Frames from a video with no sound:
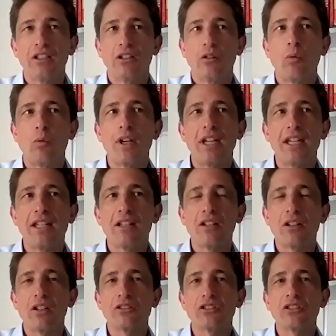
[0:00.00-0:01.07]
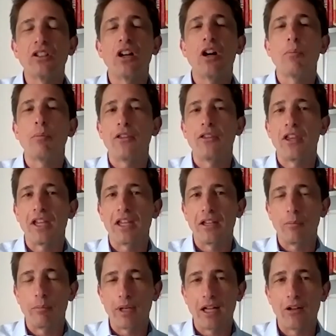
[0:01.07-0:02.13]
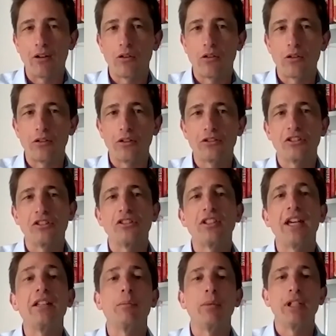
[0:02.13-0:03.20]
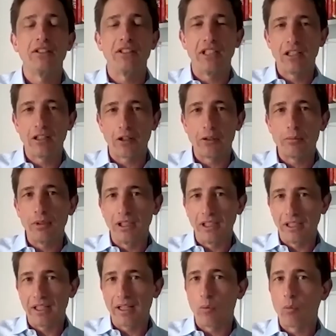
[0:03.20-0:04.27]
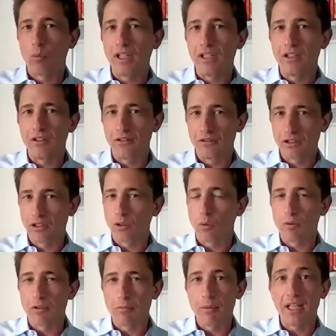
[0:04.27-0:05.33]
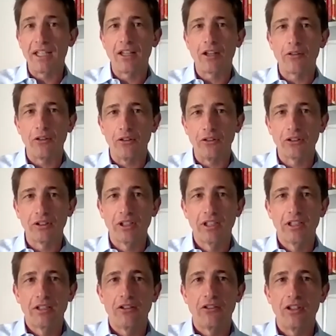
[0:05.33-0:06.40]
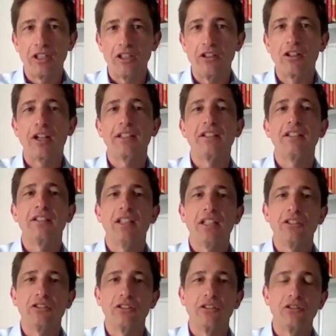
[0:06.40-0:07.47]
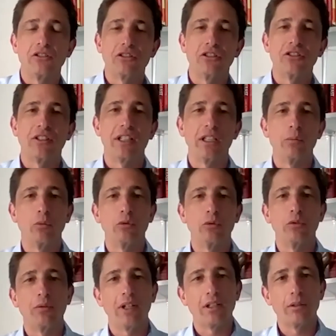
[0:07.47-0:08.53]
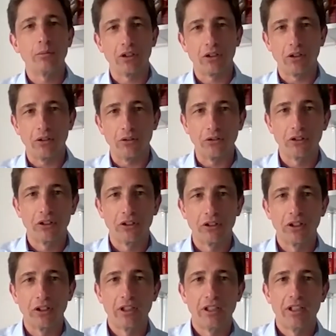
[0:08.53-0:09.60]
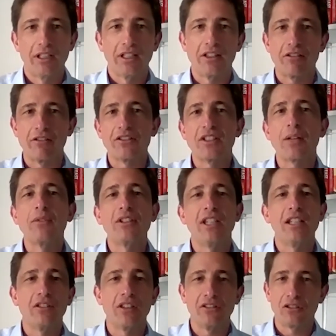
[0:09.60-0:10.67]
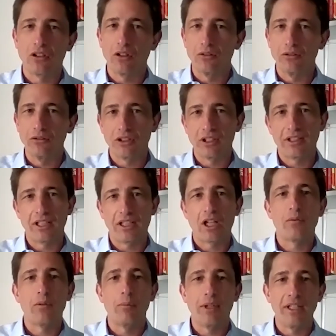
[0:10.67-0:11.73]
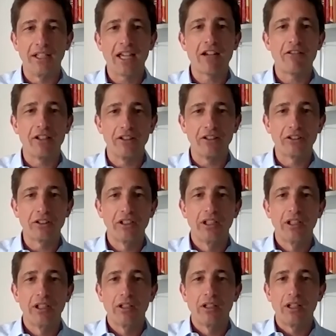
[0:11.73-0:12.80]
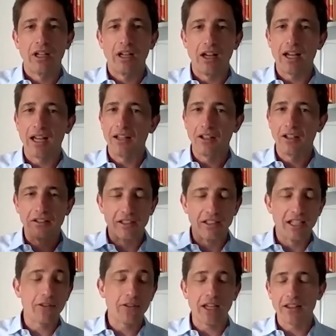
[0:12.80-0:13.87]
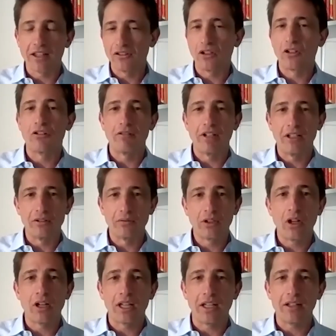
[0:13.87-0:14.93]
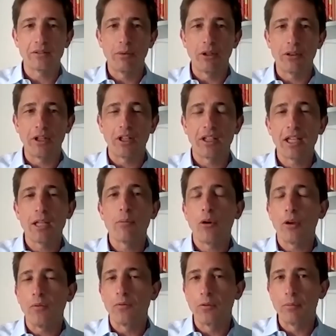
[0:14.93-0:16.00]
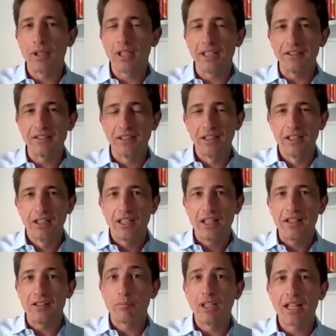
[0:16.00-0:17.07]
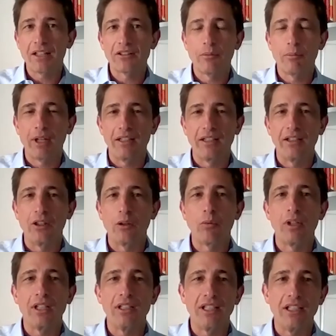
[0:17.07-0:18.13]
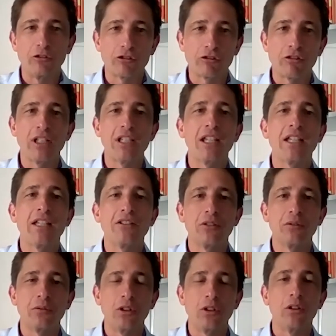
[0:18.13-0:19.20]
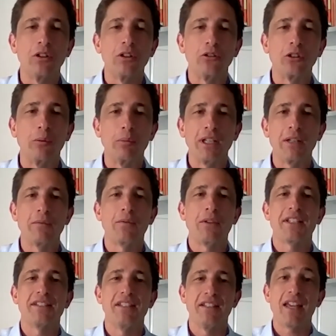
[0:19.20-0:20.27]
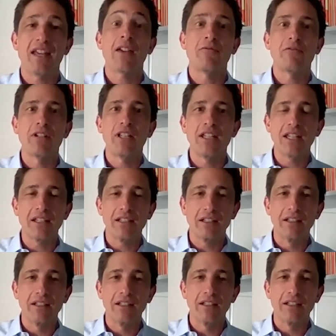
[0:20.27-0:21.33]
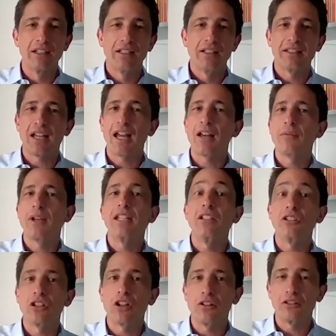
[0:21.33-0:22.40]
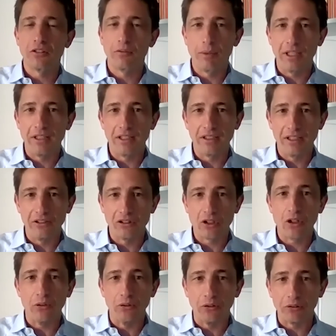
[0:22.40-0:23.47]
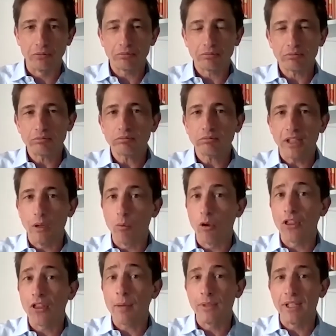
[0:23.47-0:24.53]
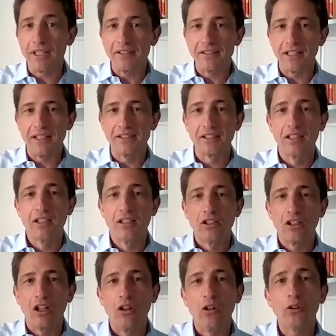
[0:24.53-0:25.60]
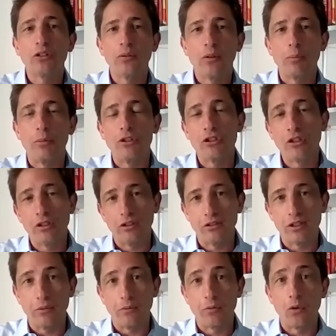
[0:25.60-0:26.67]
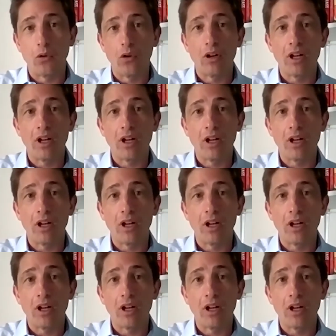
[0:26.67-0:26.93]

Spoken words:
we start by thinking about sustainability globally, and we use, along with many others, the United Nations Sustainable Development Goals. And there are 17 of these goals, and they cover many areas. And underneath that, there's a whole range of targets. But the key point for me is it's been estimated that we need trillions of dollars to be invested every year to have any chance of meeting these goals. And what that means is a lot of opportunity for